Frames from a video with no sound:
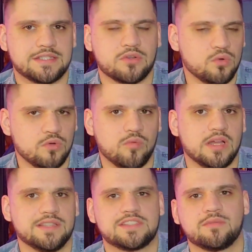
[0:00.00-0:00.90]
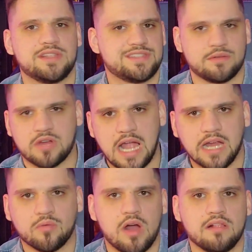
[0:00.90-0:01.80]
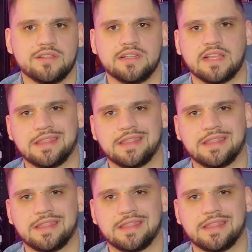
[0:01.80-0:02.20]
the cool ones, the ones that were high quality,